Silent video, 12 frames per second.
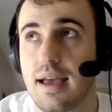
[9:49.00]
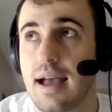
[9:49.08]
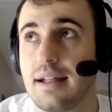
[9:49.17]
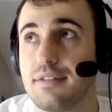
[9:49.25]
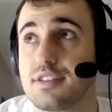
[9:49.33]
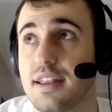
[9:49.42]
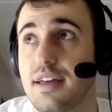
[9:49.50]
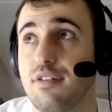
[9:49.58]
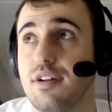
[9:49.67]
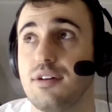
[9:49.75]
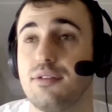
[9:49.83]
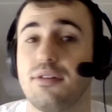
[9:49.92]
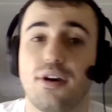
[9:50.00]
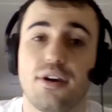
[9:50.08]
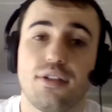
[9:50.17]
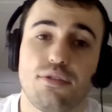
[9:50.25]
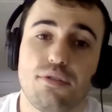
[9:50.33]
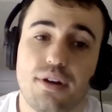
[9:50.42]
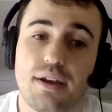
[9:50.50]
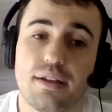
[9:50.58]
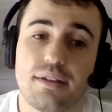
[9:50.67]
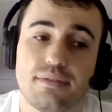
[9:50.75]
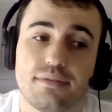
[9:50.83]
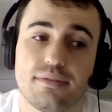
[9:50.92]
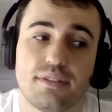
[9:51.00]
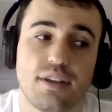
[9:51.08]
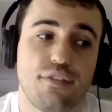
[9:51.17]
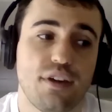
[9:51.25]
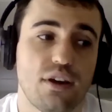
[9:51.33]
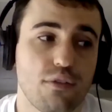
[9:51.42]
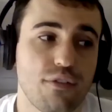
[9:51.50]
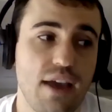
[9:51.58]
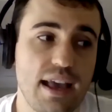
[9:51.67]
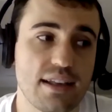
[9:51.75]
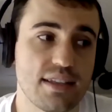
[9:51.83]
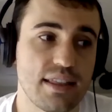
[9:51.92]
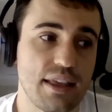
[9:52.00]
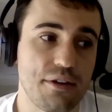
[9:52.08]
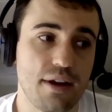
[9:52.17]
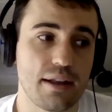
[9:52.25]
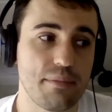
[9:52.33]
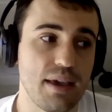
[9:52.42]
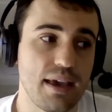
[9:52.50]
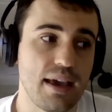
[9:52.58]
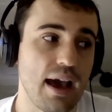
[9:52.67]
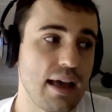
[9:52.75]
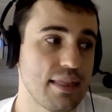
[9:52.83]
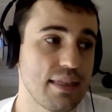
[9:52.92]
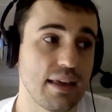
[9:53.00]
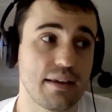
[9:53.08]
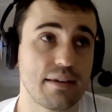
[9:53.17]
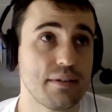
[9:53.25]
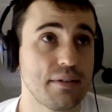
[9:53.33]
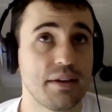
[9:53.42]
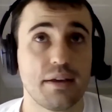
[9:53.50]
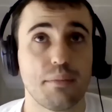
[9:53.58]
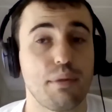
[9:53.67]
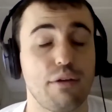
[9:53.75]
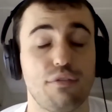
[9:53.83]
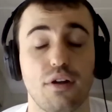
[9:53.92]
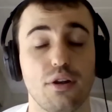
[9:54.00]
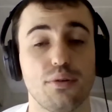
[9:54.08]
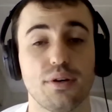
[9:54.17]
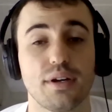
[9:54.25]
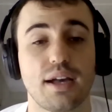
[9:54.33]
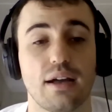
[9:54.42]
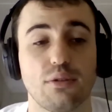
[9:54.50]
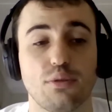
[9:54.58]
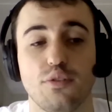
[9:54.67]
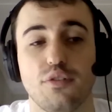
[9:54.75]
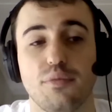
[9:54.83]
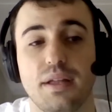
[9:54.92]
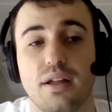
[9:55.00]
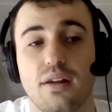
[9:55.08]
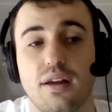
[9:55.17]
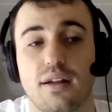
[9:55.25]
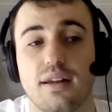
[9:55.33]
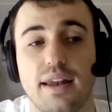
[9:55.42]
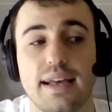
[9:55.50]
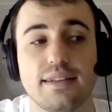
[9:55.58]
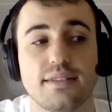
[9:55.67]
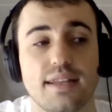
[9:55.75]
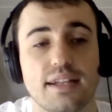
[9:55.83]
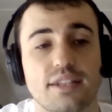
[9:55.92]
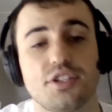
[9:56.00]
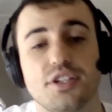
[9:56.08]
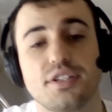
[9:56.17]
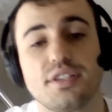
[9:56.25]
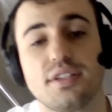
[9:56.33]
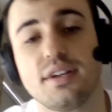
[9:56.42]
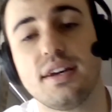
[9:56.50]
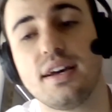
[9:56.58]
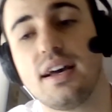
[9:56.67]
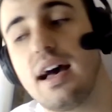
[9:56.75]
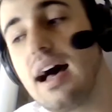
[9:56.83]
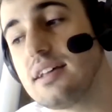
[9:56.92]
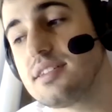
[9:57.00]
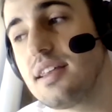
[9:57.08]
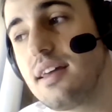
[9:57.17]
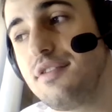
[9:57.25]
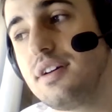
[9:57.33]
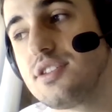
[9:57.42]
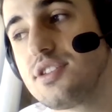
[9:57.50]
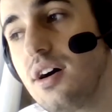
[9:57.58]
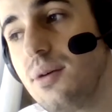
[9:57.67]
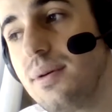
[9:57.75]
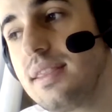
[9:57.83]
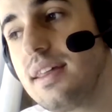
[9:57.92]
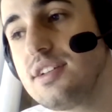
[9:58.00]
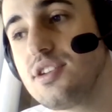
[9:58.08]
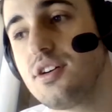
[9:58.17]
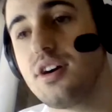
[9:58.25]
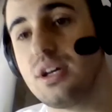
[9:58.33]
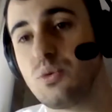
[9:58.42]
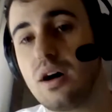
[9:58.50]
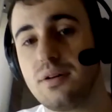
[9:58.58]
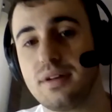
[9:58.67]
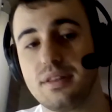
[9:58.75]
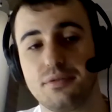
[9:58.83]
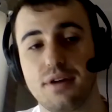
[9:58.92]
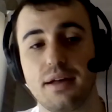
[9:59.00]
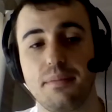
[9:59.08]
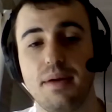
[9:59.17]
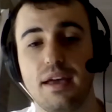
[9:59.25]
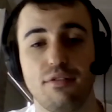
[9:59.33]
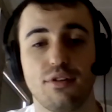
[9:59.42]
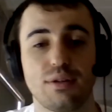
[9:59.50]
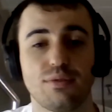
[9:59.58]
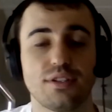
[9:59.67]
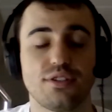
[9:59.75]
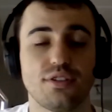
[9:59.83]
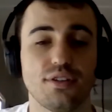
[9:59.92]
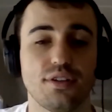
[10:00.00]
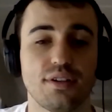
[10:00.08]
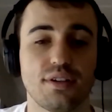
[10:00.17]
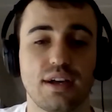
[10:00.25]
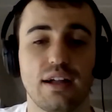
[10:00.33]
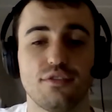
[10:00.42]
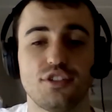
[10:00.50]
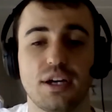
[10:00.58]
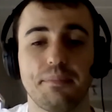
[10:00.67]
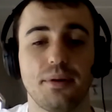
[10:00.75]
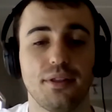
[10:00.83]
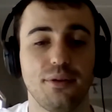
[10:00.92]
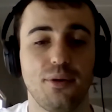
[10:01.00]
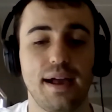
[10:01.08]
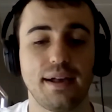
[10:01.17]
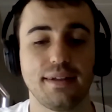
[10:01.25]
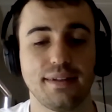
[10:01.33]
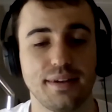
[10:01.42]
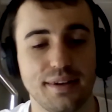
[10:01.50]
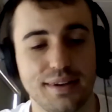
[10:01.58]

and if South Africa were going through a difficult phase in their rugby, I think our follower count would have been a lot less. That's just how South Africans are. When things are going well in rugby, everyone wants to kind of jump on the wagon.